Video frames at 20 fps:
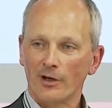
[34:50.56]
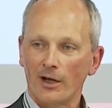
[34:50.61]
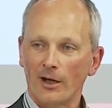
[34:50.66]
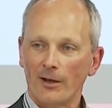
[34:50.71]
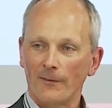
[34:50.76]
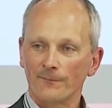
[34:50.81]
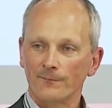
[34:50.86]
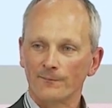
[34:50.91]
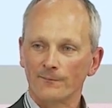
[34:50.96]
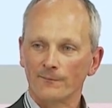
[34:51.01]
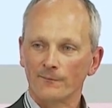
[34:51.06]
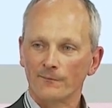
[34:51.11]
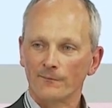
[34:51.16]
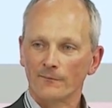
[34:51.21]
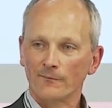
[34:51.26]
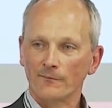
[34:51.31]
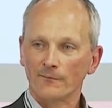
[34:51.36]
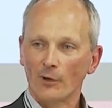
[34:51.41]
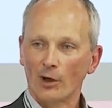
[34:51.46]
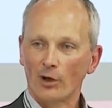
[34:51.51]
Um,
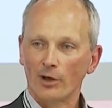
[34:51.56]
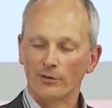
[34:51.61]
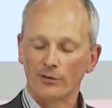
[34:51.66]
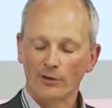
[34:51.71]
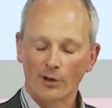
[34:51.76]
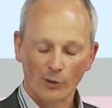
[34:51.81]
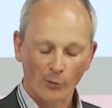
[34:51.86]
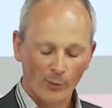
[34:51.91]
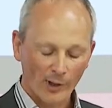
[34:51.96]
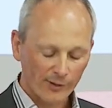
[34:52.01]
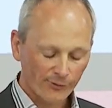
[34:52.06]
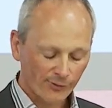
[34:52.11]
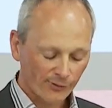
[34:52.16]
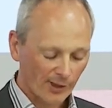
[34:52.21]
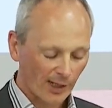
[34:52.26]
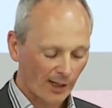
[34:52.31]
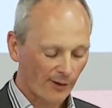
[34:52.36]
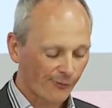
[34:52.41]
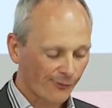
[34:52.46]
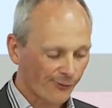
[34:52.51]
on, on
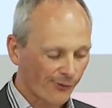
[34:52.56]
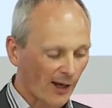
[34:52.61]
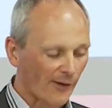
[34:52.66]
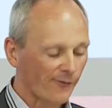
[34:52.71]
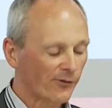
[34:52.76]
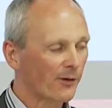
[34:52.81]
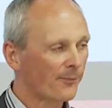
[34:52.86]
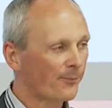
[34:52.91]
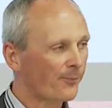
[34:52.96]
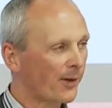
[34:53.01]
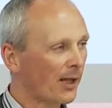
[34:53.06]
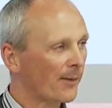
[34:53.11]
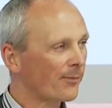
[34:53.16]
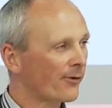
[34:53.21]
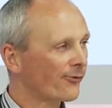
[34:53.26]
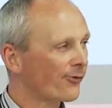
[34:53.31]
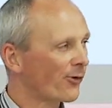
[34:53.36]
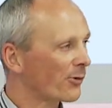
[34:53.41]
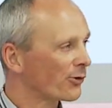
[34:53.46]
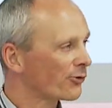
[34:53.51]
Wednesday, 500
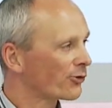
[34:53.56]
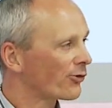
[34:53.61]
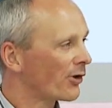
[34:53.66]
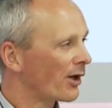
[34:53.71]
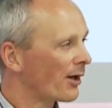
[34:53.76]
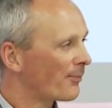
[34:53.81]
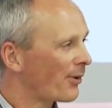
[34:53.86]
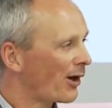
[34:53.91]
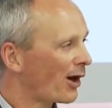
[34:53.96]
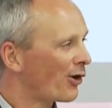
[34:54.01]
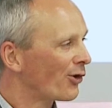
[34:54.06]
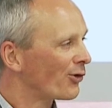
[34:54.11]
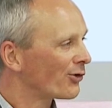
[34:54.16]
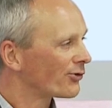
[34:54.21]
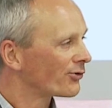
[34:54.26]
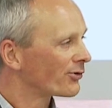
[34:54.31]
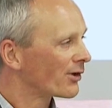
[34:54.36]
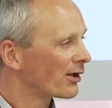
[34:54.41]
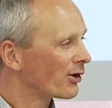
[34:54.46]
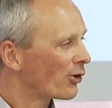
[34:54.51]
people from Australia
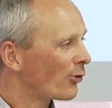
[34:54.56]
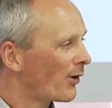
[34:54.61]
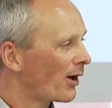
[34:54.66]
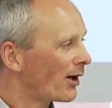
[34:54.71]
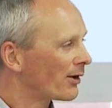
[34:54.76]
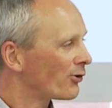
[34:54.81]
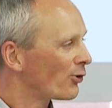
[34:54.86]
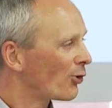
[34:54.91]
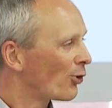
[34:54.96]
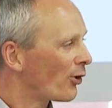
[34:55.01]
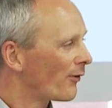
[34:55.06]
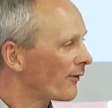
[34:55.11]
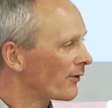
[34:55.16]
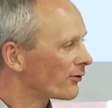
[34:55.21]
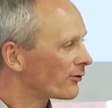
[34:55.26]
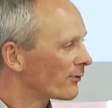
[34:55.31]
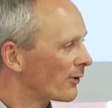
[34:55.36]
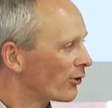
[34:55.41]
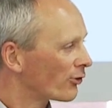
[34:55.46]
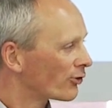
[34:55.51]
Post get quite
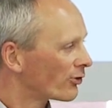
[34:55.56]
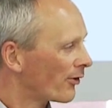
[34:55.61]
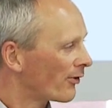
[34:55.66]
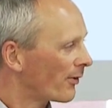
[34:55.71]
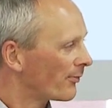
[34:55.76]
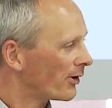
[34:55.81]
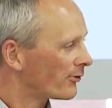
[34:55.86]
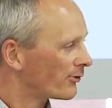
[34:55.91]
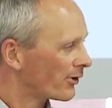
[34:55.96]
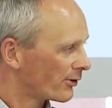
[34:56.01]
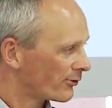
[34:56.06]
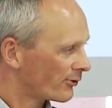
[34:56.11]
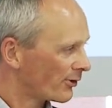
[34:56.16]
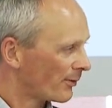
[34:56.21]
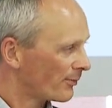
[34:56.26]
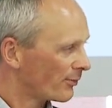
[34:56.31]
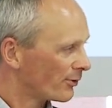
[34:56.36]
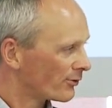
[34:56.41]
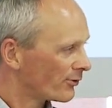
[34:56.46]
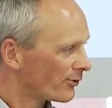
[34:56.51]
nervous when you show them these
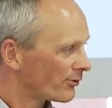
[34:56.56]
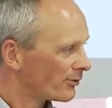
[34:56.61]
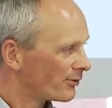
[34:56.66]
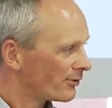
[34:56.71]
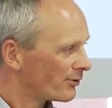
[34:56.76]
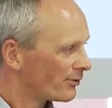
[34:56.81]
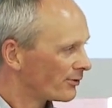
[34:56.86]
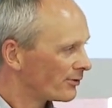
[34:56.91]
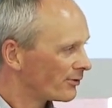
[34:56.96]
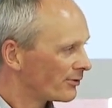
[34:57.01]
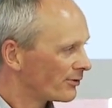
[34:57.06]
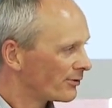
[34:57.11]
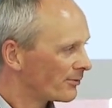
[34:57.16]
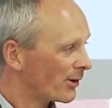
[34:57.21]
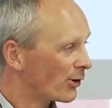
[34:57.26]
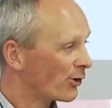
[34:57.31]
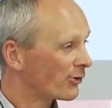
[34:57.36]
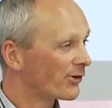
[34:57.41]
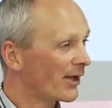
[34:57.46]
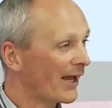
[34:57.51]
examples
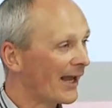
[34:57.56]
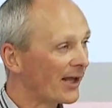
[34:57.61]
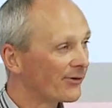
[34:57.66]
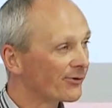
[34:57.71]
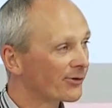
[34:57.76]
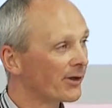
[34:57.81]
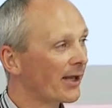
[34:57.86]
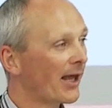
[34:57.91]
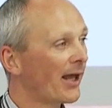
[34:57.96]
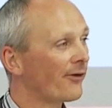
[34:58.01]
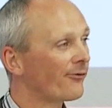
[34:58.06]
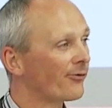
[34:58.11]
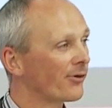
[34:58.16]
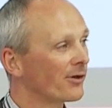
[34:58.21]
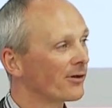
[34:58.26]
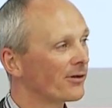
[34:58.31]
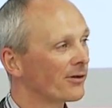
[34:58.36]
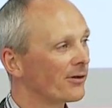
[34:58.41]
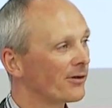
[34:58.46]
because they're asset heavy.